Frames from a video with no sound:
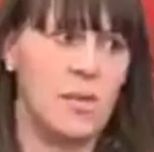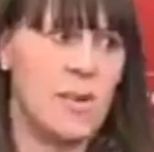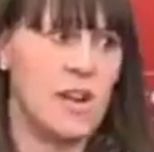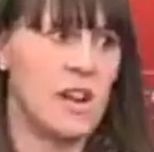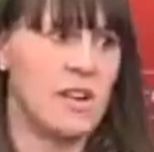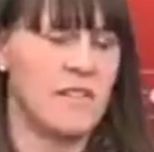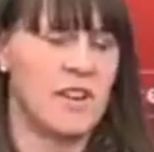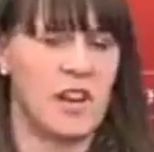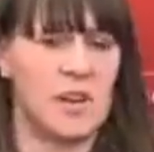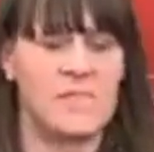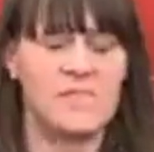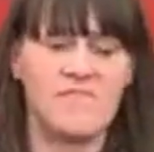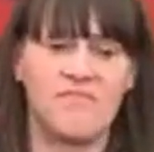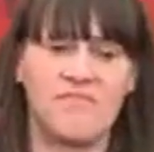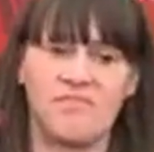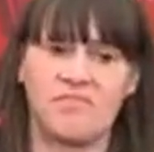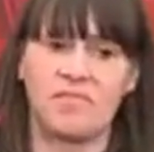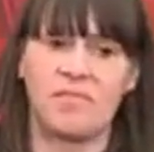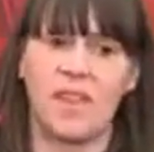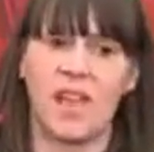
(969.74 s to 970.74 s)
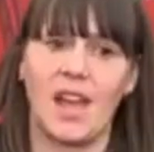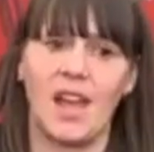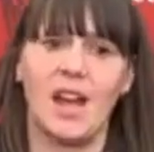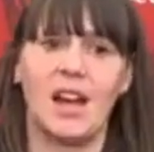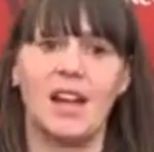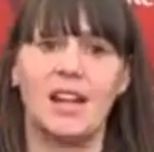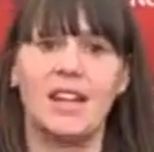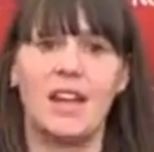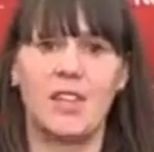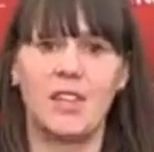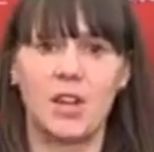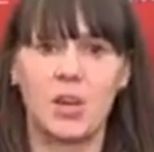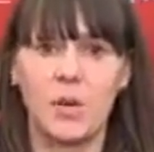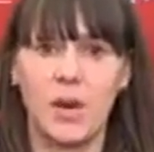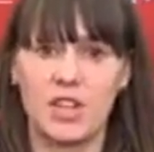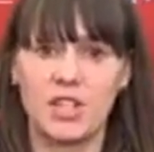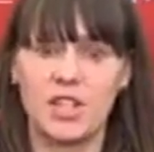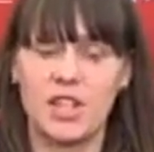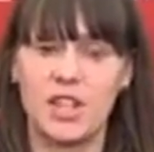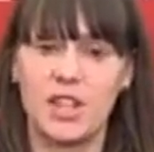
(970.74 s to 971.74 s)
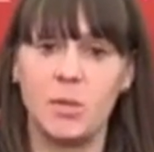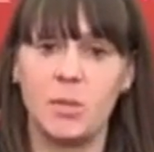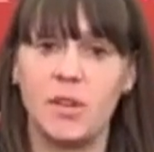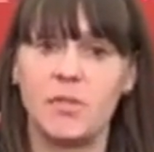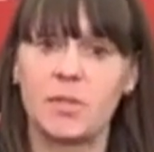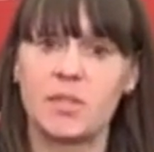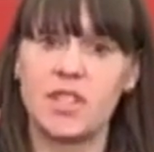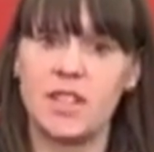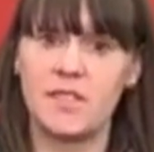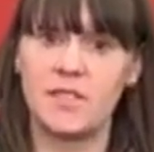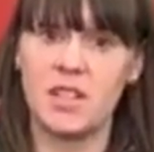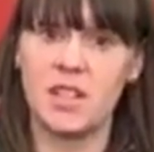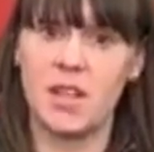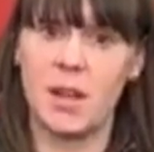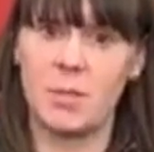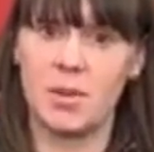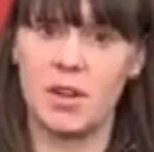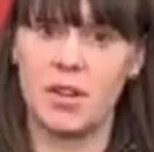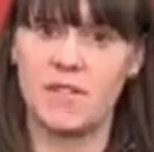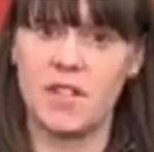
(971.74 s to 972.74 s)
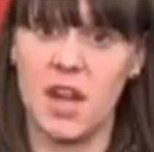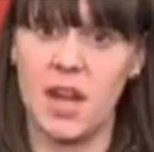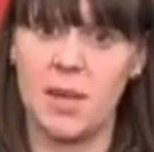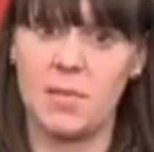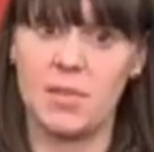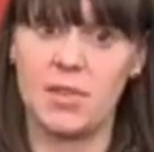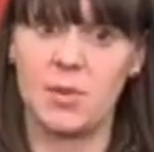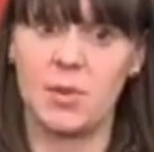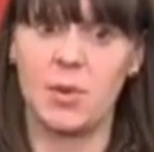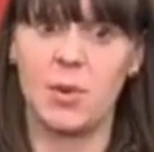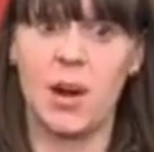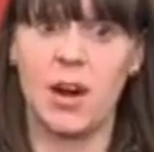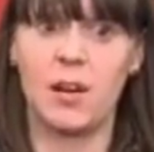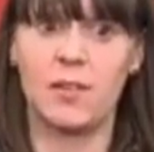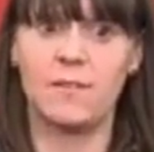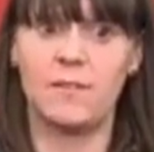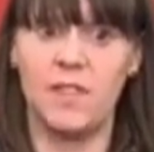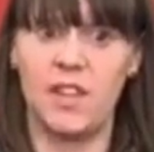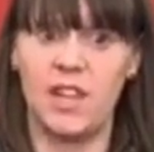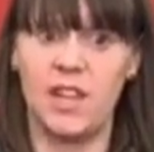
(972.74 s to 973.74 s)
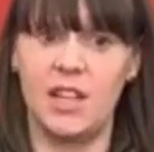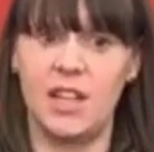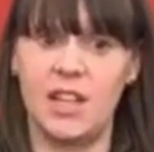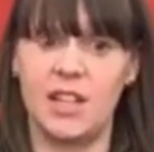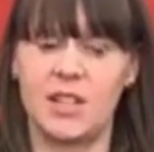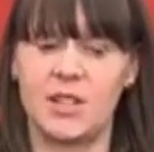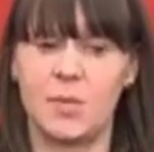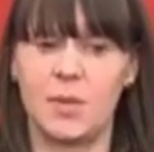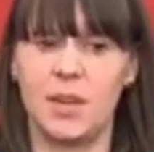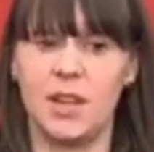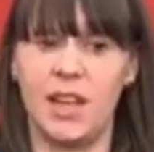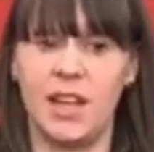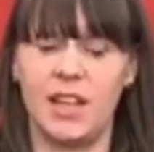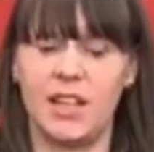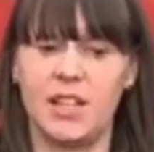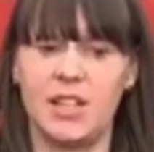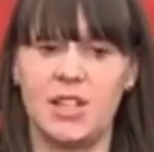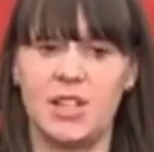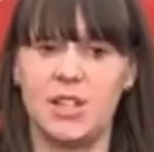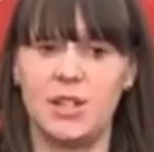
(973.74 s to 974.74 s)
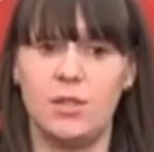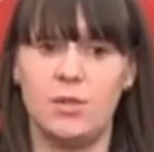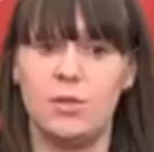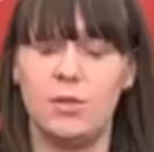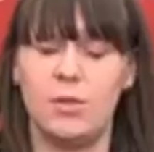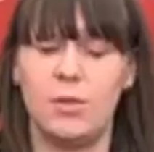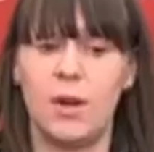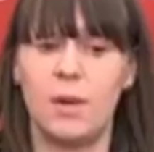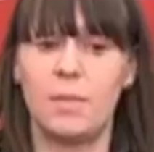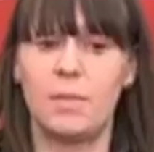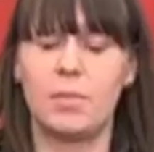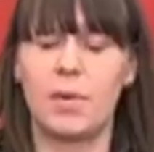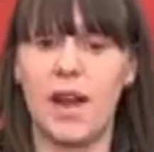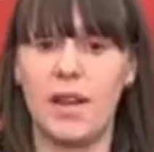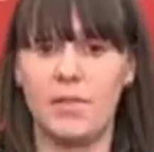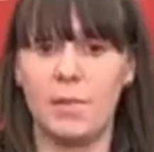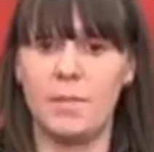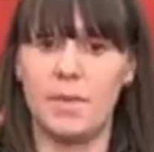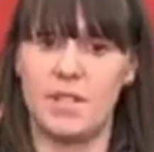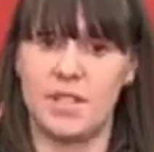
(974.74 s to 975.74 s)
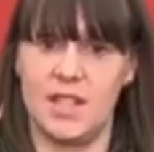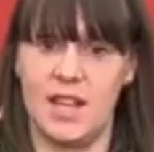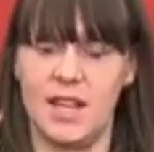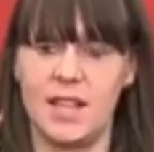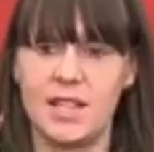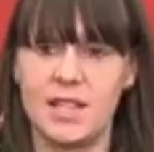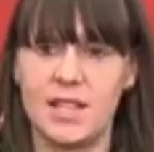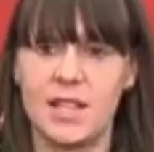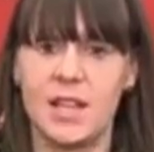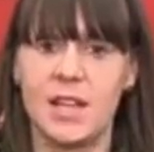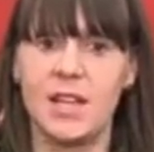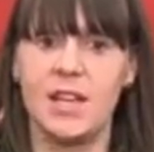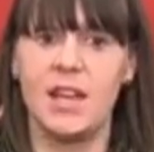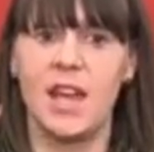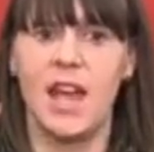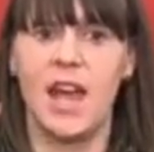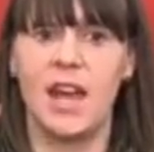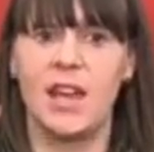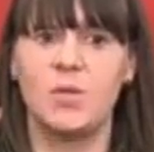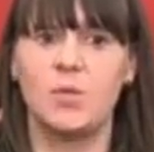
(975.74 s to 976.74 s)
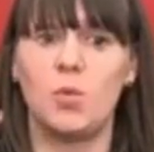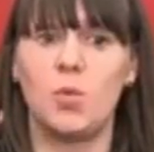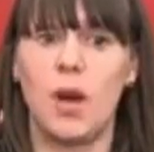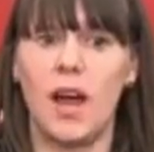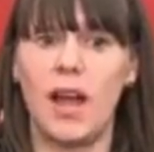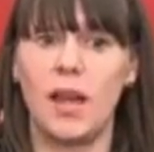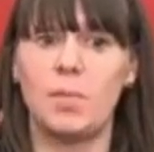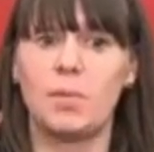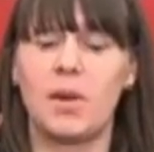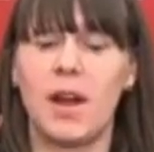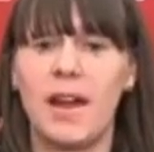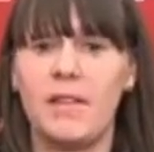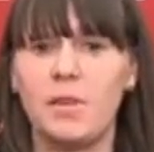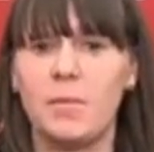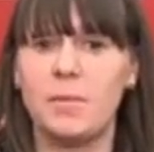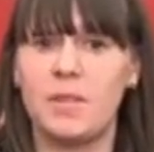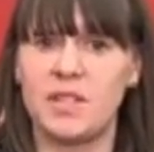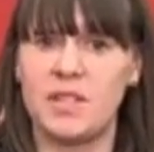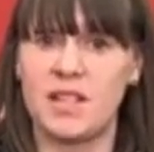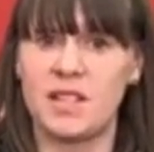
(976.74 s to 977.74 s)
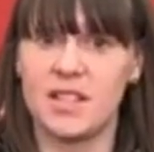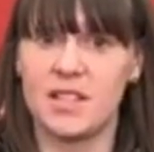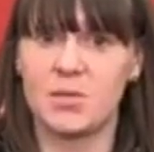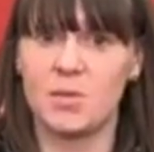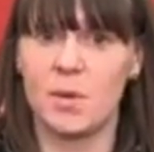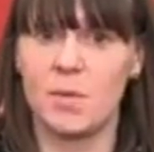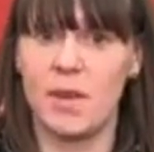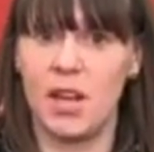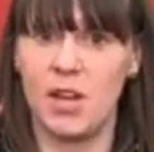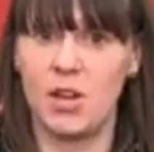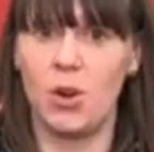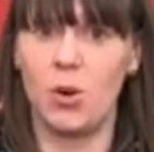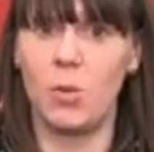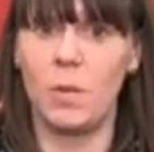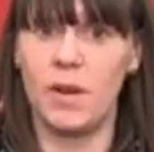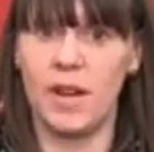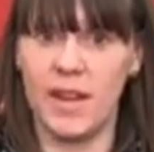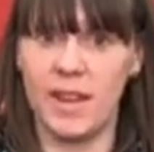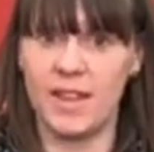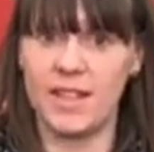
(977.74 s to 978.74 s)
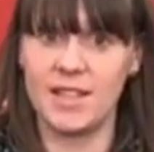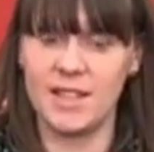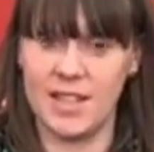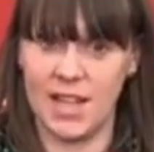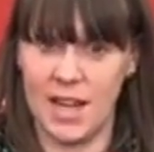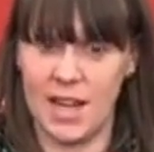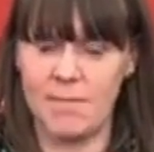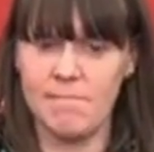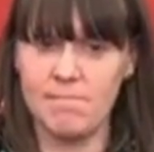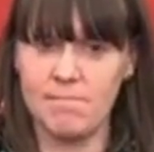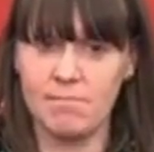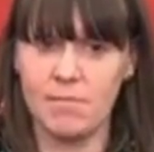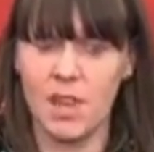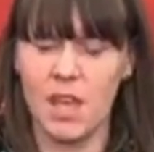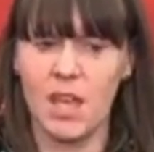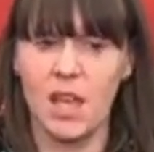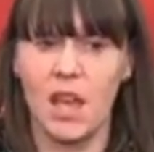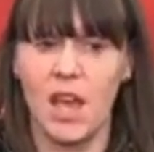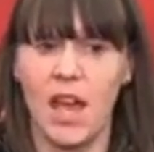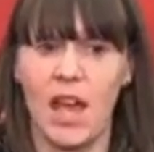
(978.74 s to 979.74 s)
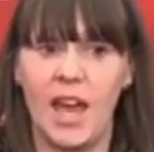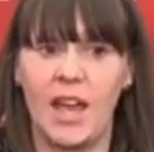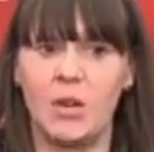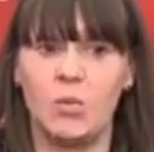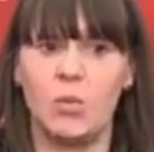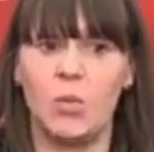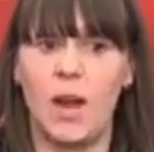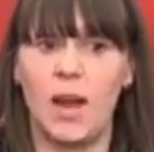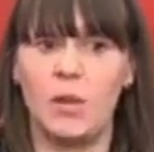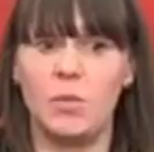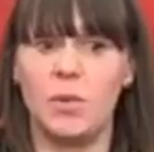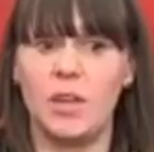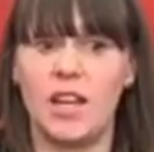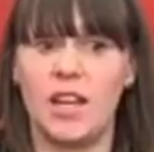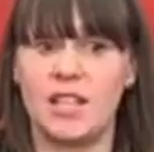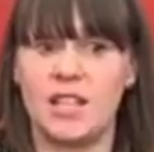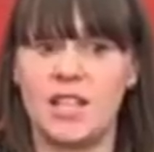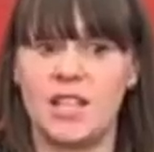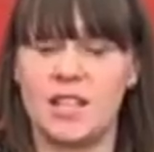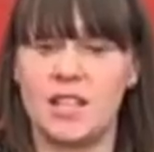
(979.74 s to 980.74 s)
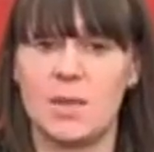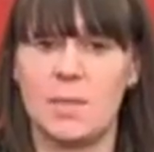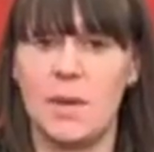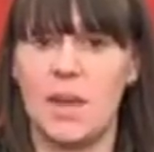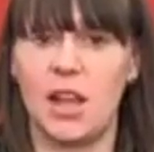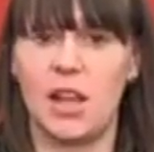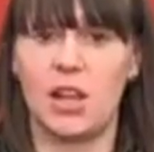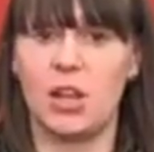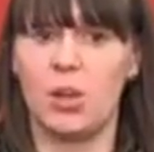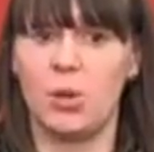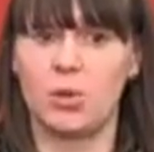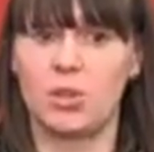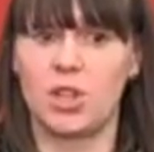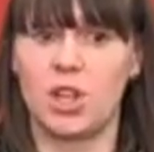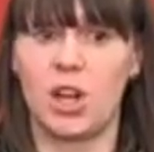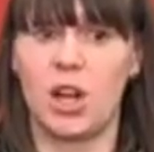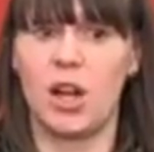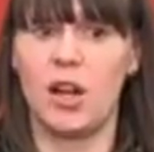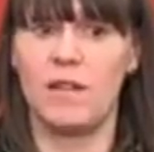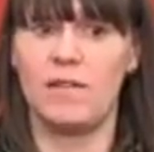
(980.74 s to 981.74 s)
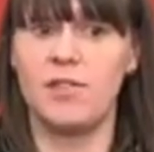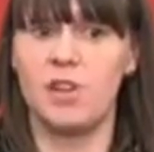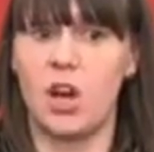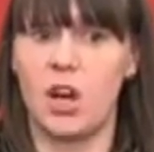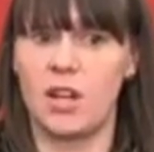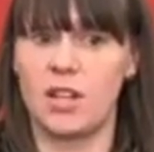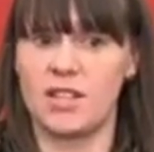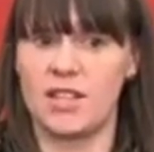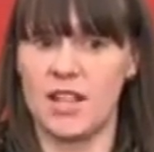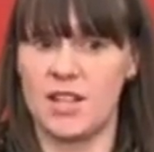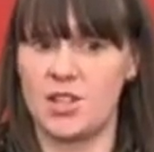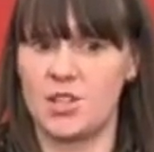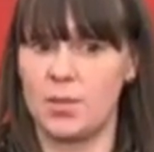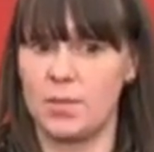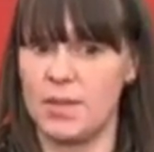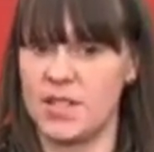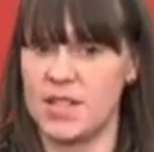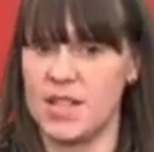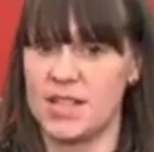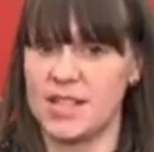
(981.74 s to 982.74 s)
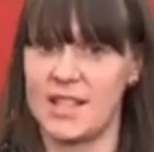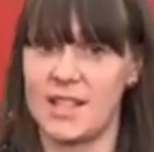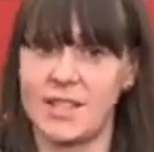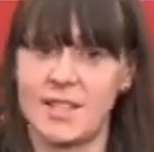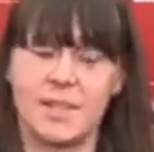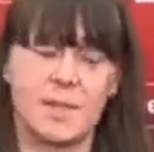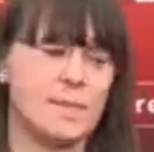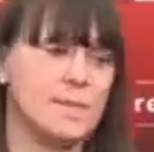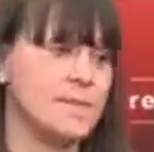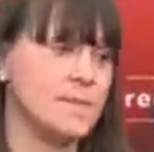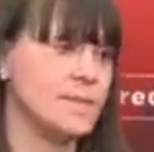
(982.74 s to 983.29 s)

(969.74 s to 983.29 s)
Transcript: Mayor Another question that we've received a number of times through our feed is related to private business and why private businesses remain open at this time and when we anticipate closure of non-essential businesses.